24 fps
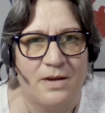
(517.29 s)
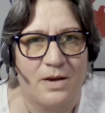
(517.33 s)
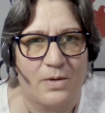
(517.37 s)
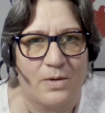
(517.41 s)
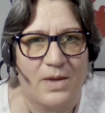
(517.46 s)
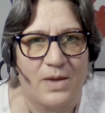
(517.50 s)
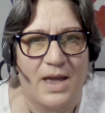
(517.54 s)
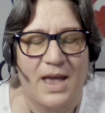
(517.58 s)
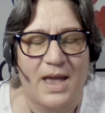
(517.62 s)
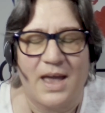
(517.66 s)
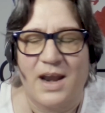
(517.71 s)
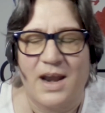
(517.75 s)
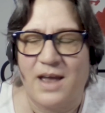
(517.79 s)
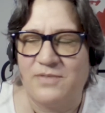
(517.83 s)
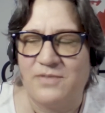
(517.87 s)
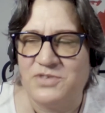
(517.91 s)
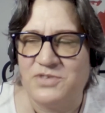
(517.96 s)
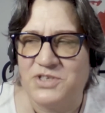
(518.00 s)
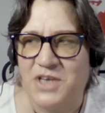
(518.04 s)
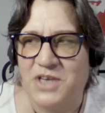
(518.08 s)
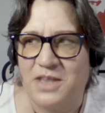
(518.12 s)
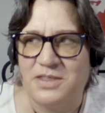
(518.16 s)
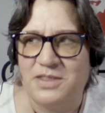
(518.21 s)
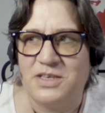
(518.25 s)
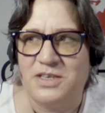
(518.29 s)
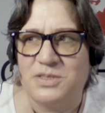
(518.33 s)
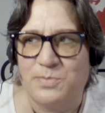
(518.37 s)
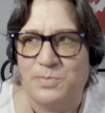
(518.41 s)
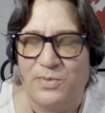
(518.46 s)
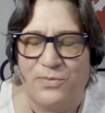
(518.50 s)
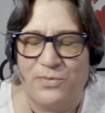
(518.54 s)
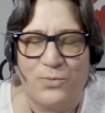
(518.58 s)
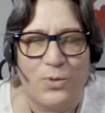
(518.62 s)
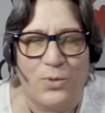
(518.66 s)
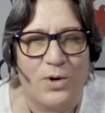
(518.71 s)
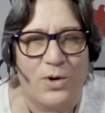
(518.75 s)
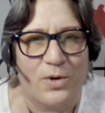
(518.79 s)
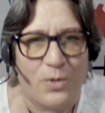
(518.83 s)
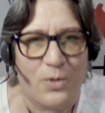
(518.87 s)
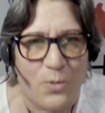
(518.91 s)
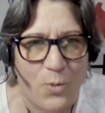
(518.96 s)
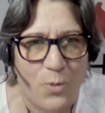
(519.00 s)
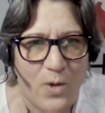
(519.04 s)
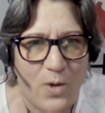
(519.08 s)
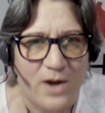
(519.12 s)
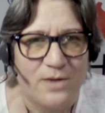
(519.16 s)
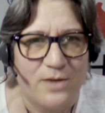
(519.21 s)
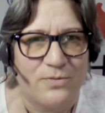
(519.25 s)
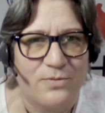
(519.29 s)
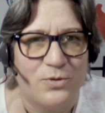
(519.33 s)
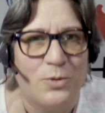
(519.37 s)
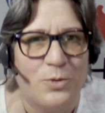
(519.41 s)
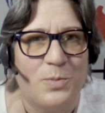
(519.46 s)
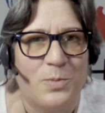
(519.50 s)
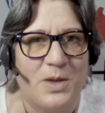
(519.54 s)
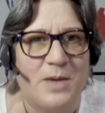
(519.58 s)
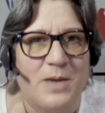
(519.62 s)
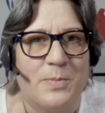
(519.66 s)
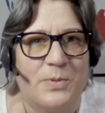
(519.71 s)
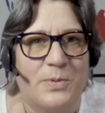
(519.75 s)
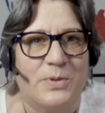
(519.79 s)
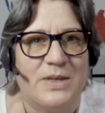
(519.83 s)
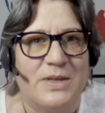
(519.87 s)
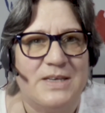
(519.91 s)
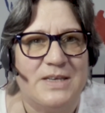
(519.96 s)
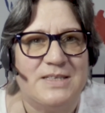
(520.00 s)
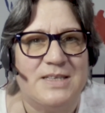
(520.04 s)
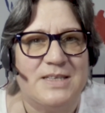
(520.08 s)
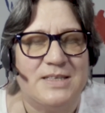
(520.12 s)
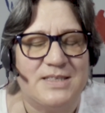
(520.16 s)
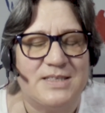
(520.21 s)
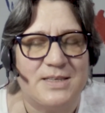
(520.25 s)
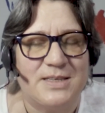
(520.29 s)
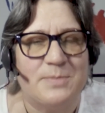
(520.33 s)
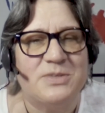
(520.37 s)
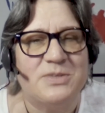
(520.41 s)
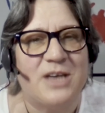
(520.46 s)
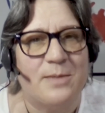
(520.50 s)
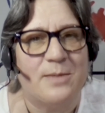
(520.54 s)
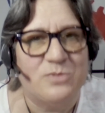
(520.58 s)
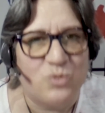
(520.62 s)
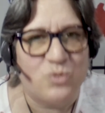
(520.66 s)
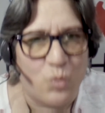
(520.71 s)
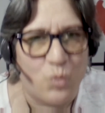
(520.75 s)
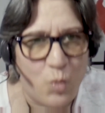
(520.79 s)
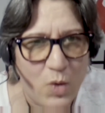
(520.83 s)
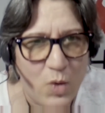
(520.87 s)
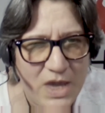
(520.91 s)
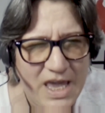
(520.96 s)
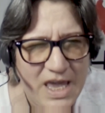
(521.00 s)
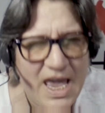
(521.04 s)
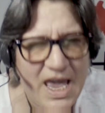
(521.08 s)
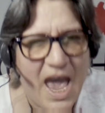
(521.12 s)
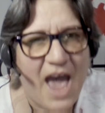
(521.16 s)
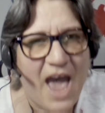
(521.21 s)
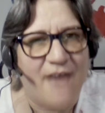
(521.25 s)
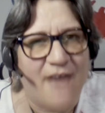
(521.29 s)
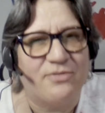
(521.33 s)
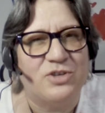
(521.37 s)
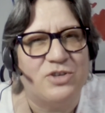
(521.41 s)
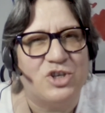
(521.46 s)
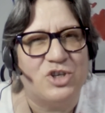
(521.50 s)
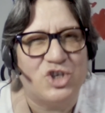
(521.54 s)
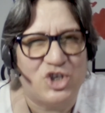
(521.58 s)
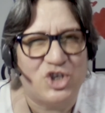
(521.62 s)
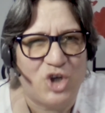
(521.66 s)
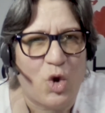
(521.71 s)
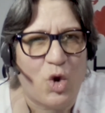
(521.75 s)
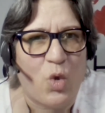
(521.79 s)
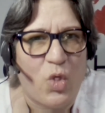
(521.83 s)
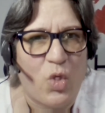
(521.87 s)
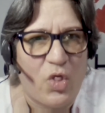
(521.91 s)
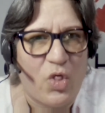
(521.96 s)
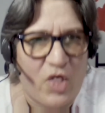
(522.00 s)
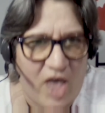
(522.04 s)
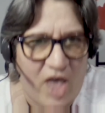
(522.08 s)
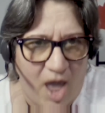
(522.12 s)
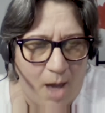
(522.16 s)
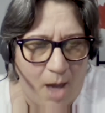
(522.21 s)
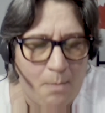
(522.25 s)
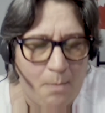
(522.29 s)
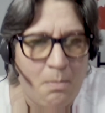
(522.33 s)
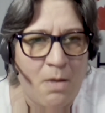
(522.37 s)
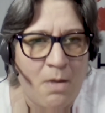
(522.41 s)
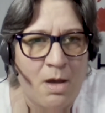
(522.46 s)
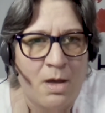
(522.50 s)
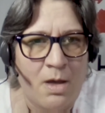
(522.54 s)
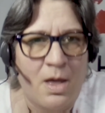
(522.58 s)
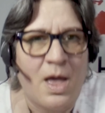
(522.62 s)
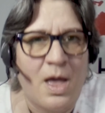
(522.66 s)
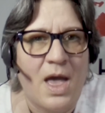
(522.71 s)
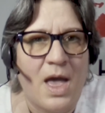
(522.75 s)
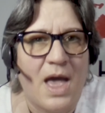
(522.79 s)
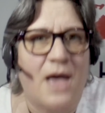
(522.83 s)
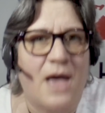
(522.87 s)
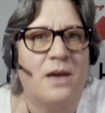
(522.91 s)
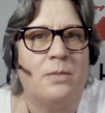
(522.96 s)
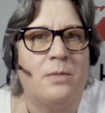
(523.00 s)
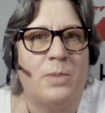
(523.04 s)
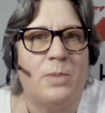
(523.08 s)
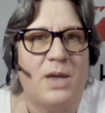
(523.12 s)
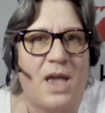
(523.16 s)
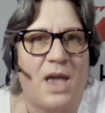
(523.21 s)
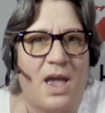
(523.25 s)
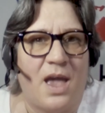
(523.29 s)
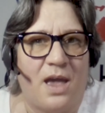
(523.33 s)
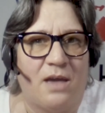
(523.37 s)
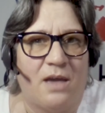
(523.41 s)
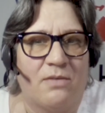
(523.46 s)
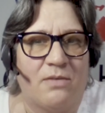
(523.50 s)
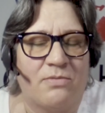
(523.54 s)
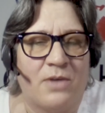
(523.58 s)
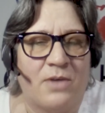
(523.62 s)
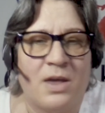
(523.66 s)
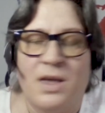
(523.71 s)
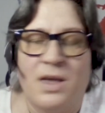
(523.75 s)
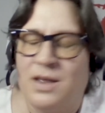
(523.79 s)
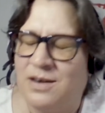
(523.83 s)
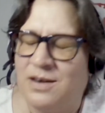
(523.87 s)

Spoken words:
Okay. And I've said this before to quite a few people, is that sometimes we have to show them how to behave.